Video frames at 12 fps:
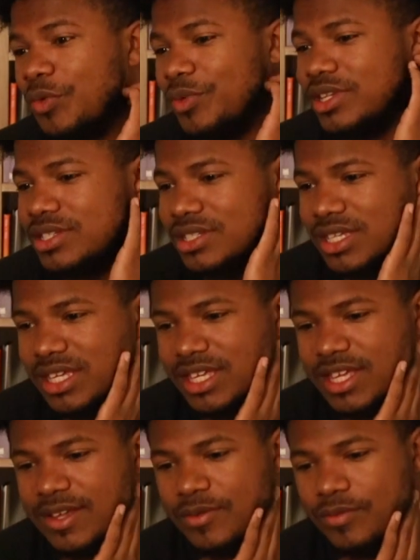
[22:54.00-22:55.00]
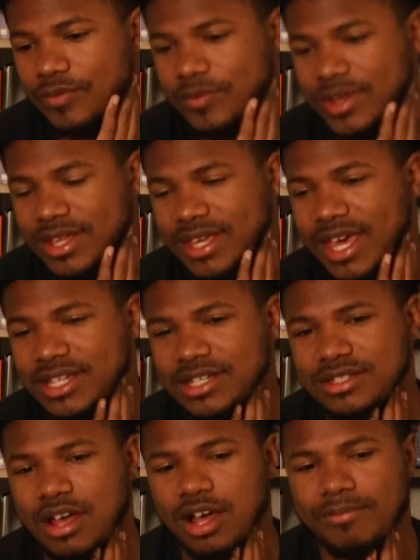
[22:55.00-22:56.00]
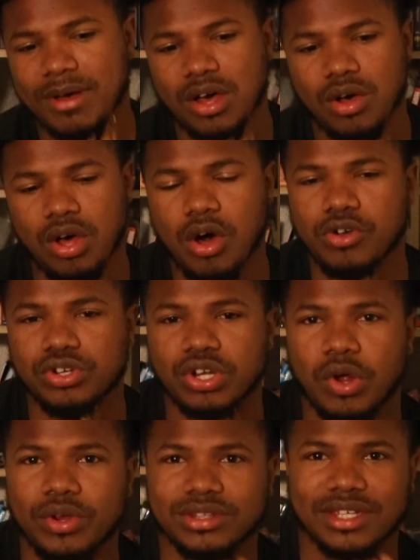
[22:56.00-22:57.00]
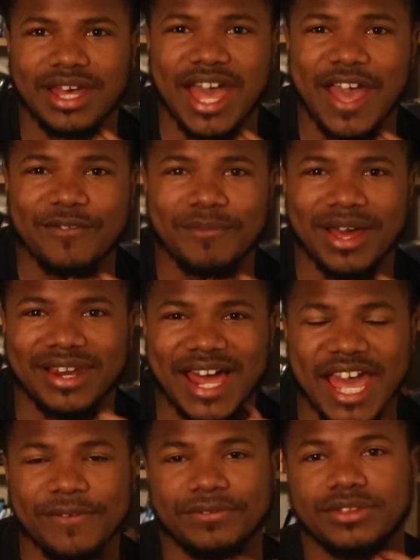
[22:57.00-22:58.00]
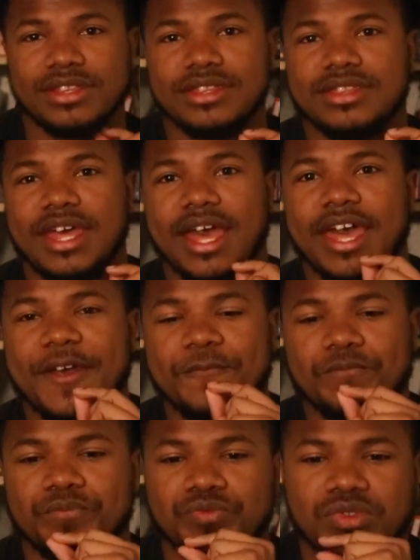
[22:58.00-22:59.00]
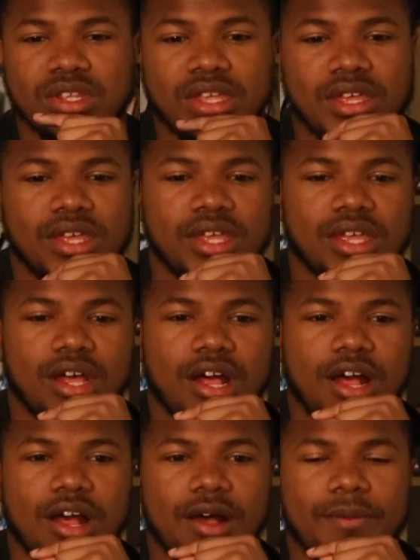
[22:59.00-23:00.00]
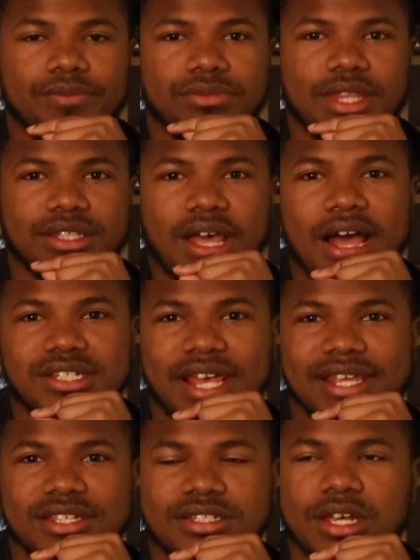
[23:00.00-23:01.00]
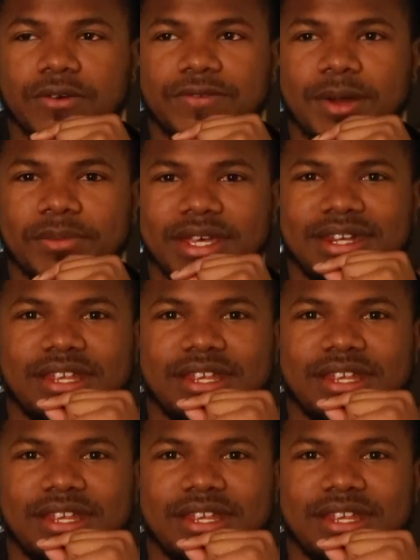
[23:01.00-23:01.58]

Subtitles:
We see when Keisha's talking about, oh, you're the only thing I have in my life that Tasha hasn't took from me.